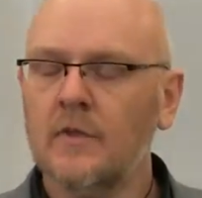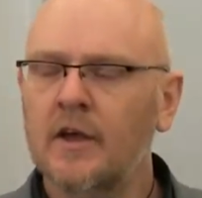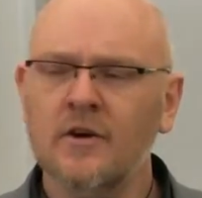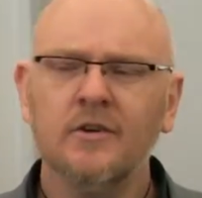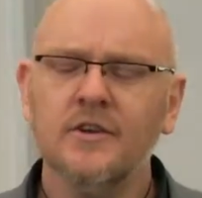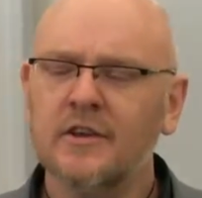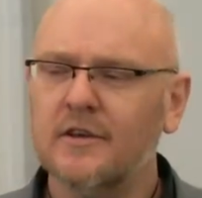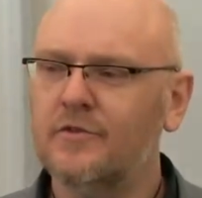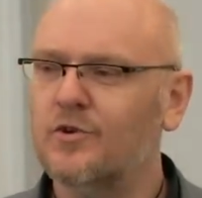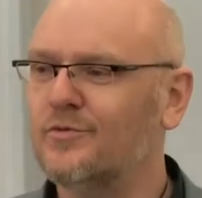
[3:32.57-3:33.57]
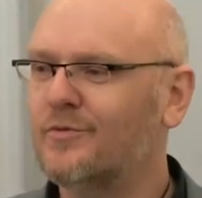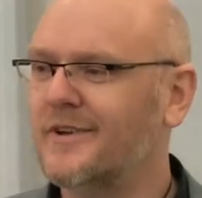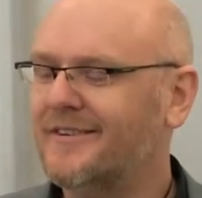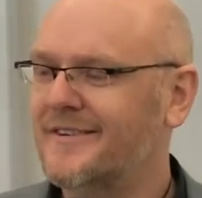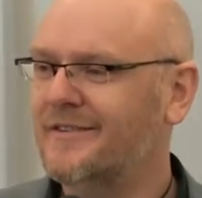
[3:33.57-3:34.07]
And I'm going to give you
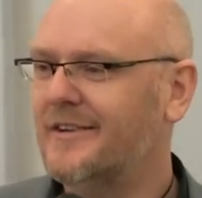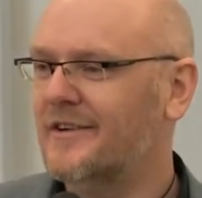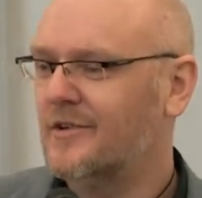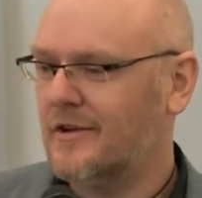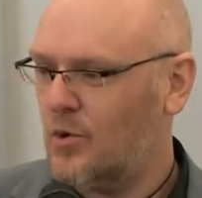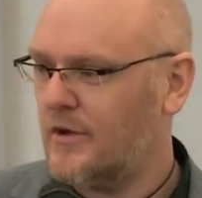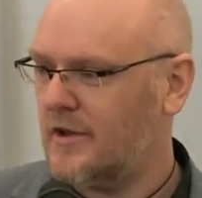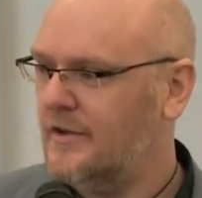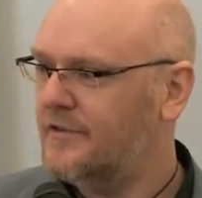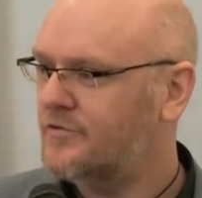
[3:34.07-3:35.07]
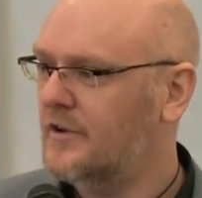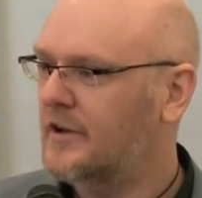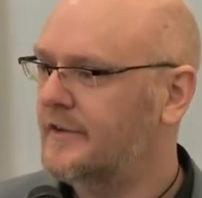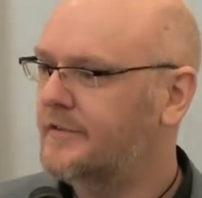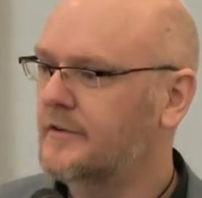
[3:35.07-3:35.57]
a quick history
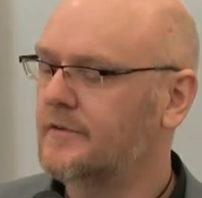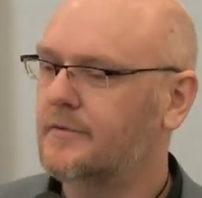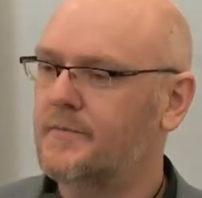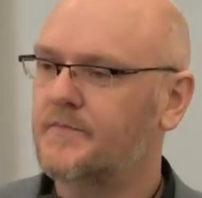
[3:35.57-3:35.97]
lesson.